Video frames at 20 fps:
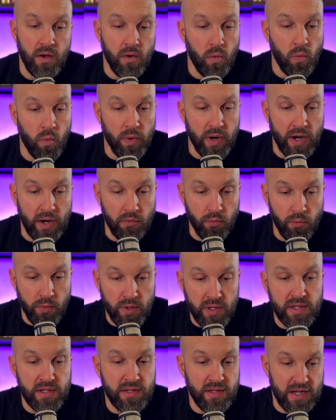what I
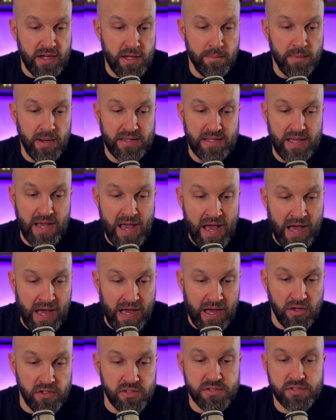really like about the
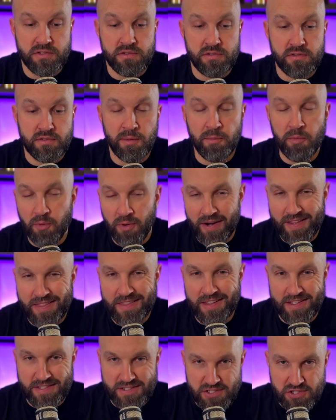house, number one, I
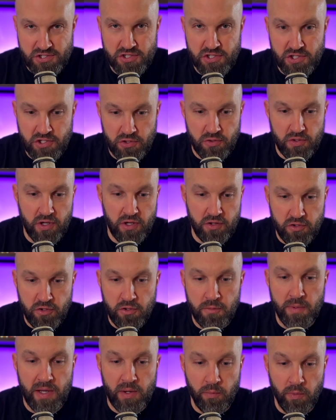think it's just cute. A
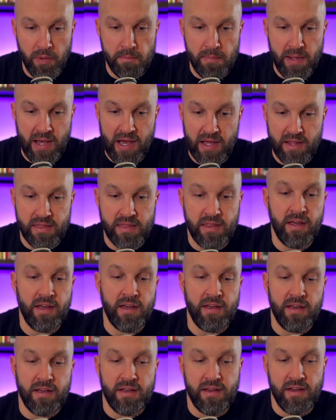2-bed,
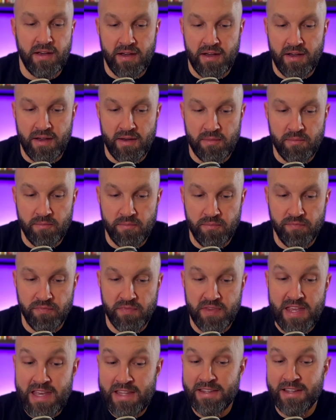
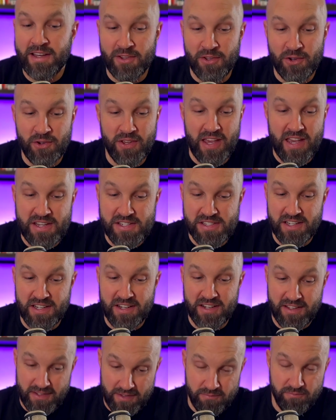1-bath in that
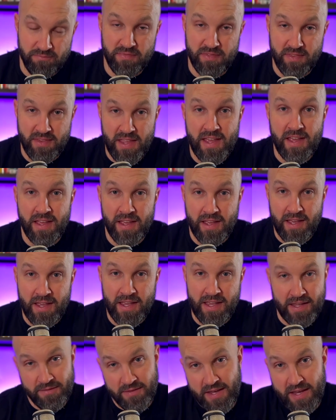location.
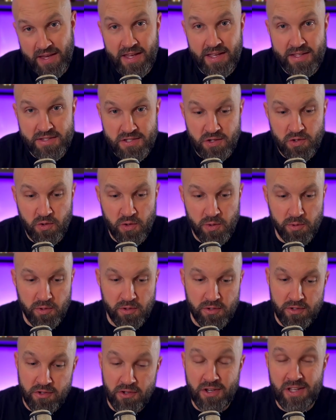It's adorable.
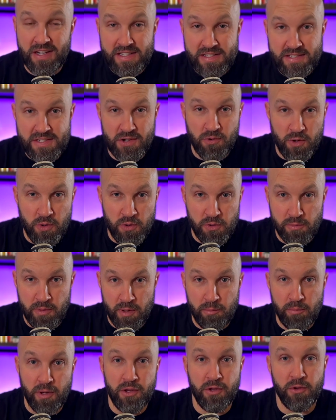You can disagree with
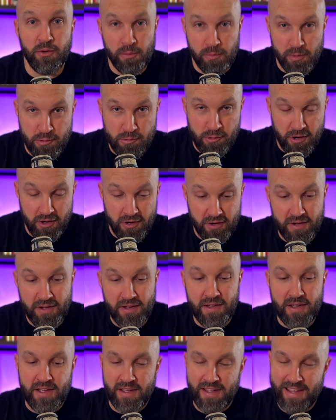me, but you would be wrong
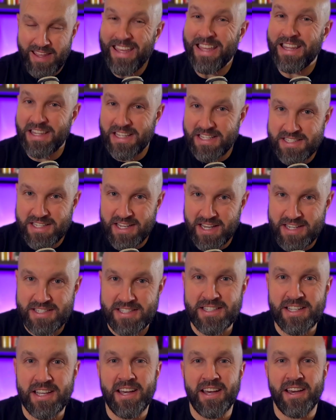in this
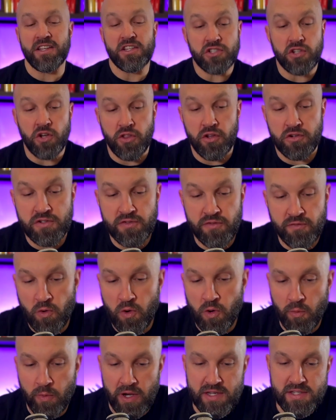case. So there's
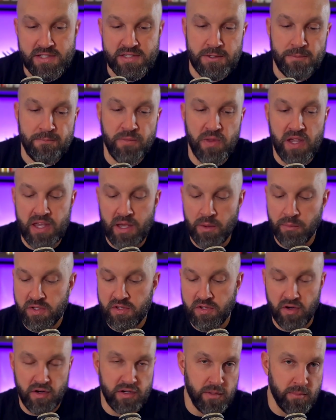4 ways. Again, we
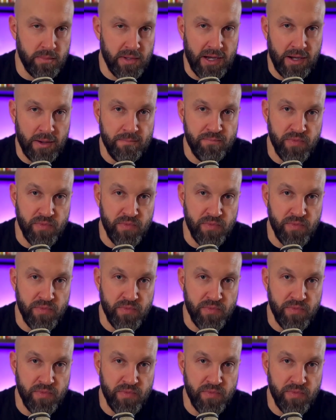talked about